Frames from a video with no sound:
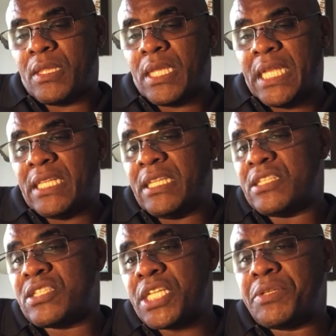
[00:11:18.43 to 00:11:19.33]
In
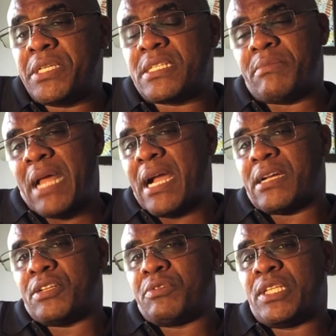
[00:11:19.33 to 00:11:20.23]
this series, I'm not
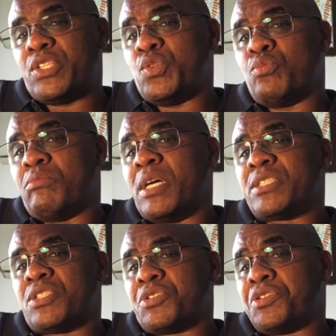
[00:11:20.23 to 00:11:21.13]
going to really do
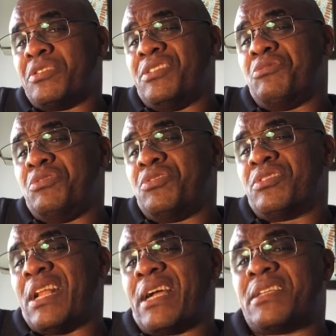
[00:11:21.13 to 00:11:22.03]
much, or you're
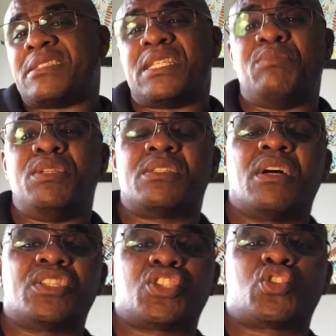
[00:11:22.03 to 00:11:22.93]
not going to see me
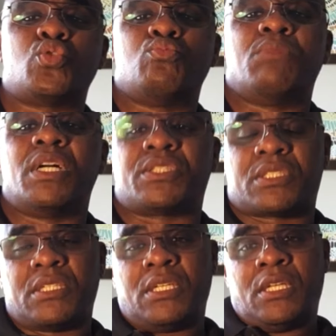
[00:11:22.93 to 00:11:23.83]
touch too
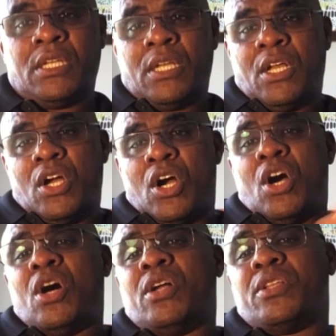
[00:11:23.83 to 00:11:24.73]
much
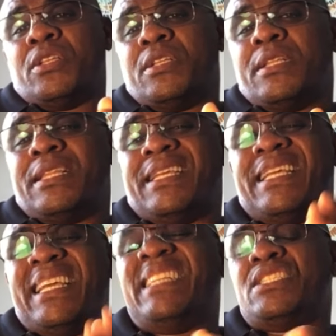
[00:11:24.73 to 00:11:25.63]
on the
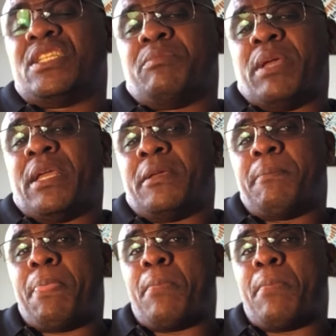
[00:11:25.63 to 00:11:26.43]
engine bay.